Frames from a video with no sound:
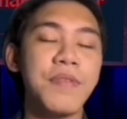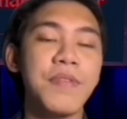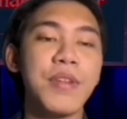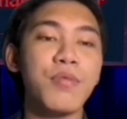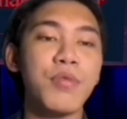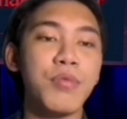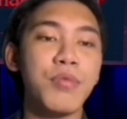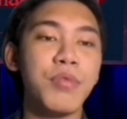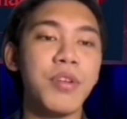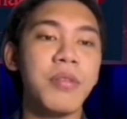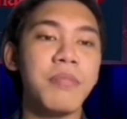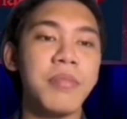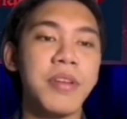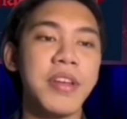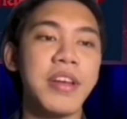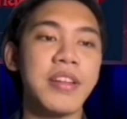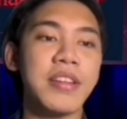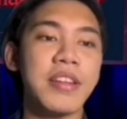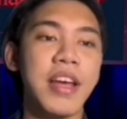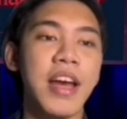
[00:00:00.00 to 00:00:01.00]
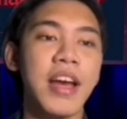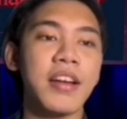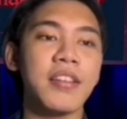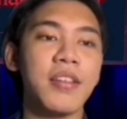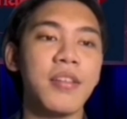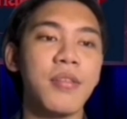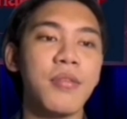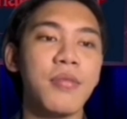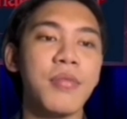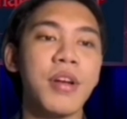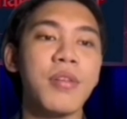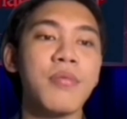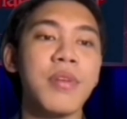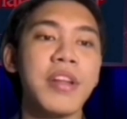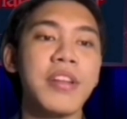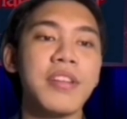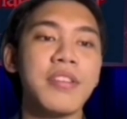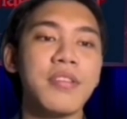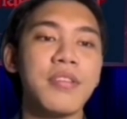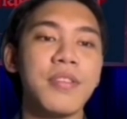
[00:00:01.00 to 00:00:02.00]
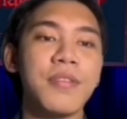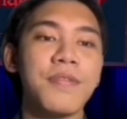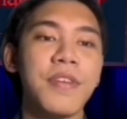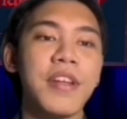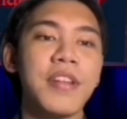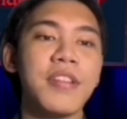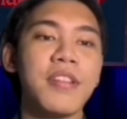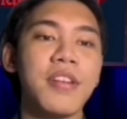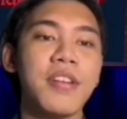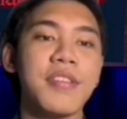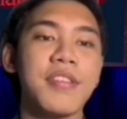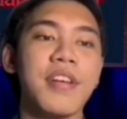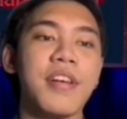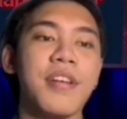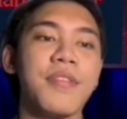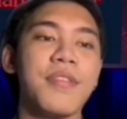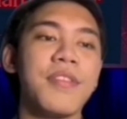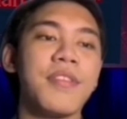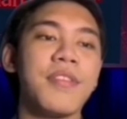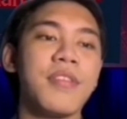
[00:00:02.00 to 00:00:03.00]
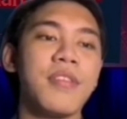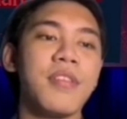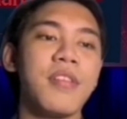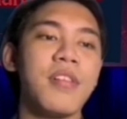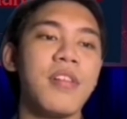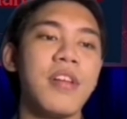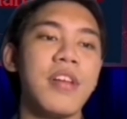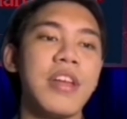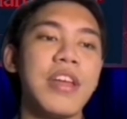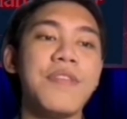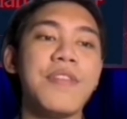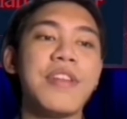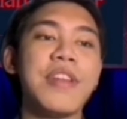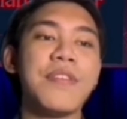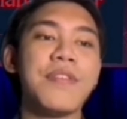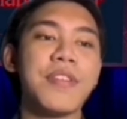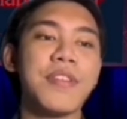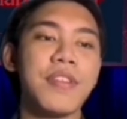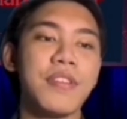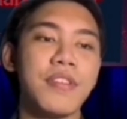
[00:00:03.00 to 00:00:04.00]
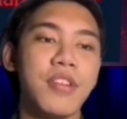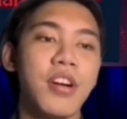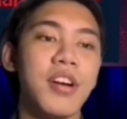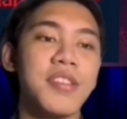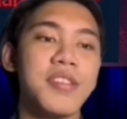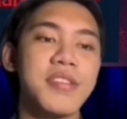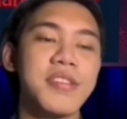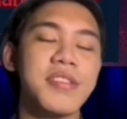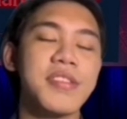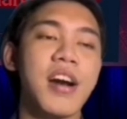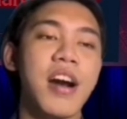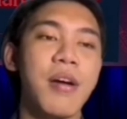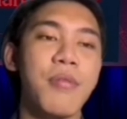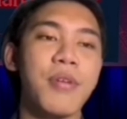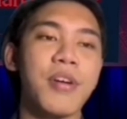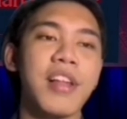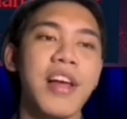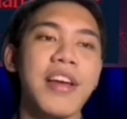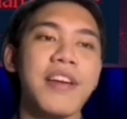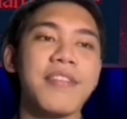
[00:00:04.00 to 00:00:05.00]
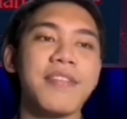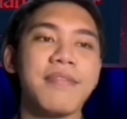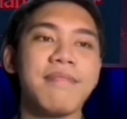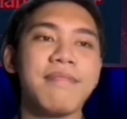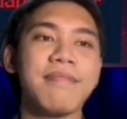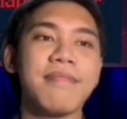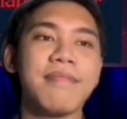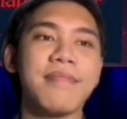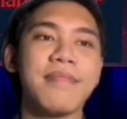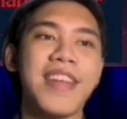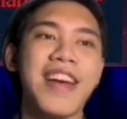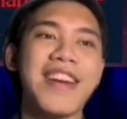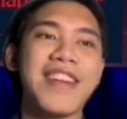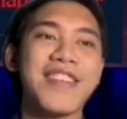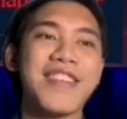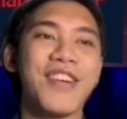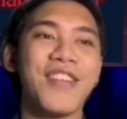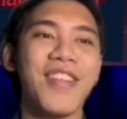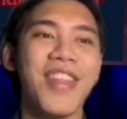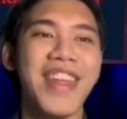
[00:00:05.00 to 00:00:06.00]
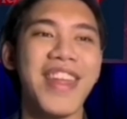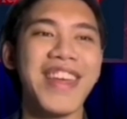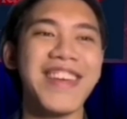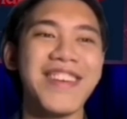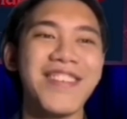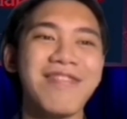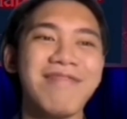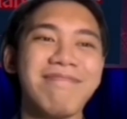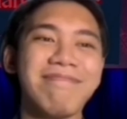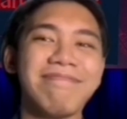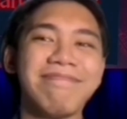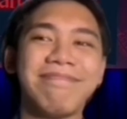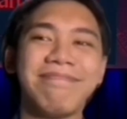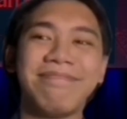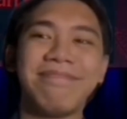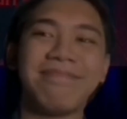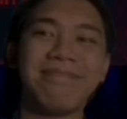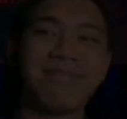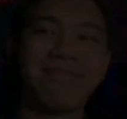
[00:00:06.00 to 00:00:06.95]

even when we are being attacked, we are ready to defend ourselves, even if it costs our life. That is all. Thank you.